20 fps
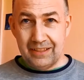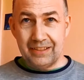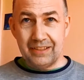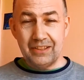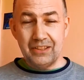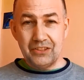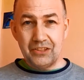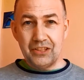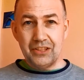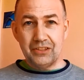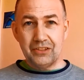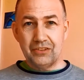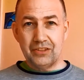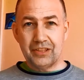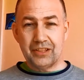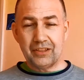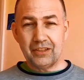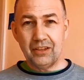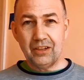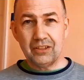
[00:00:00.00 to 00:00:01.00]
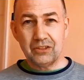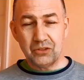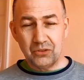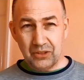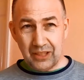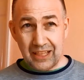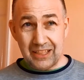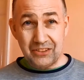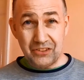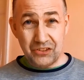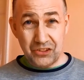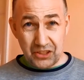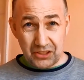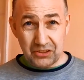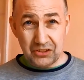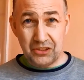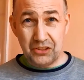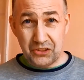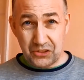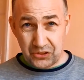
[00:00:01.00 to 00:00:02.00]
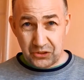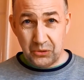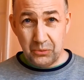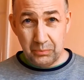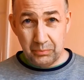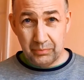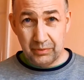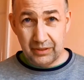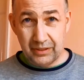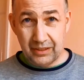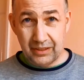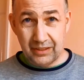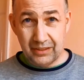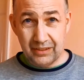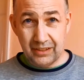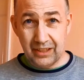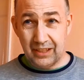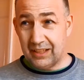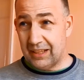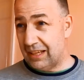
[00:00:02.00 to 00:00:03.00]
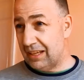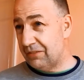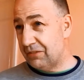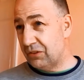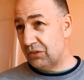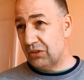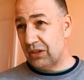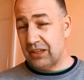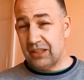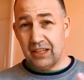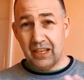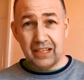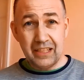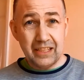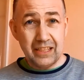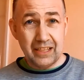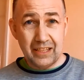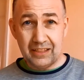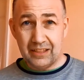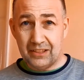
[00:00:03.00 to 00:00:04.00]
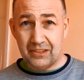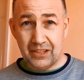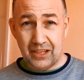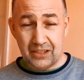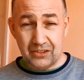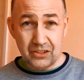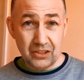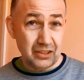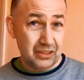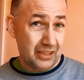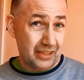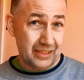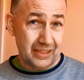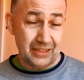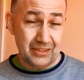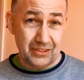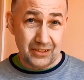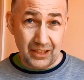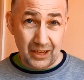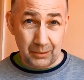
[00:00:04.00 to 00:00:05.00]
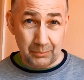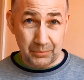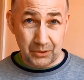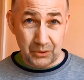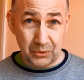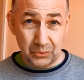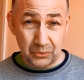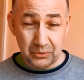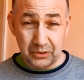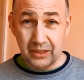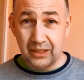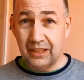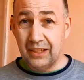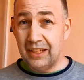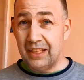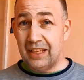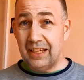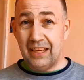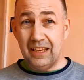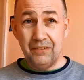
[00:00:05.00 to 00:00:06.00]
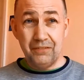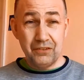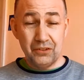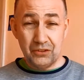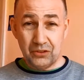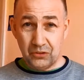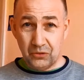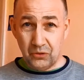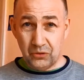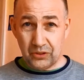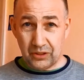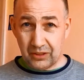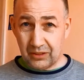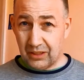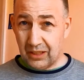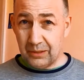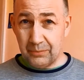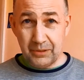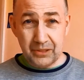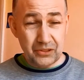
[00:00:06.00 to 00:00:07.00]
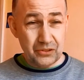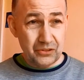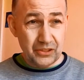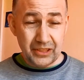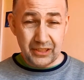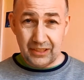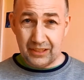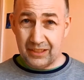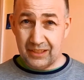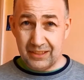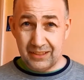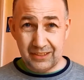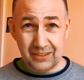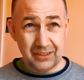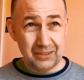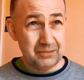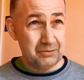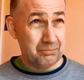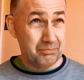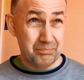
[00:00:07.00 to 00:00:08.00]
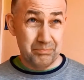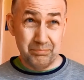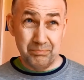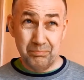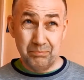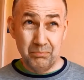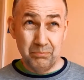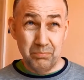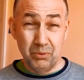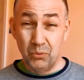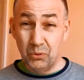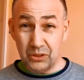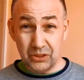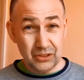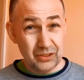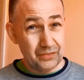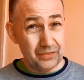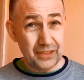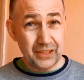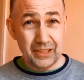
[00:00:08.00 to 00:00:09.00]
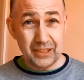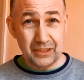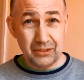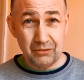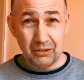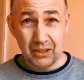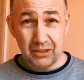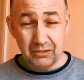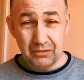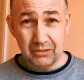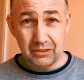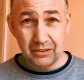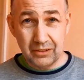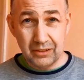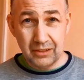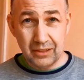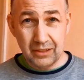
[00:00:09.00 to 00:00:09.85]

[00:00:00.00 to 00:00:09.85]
You need heater in your car, so let's just assume that if you're at night in the desert, it gets damn cold. If you're in a northern climate, you need a heater most of the year round.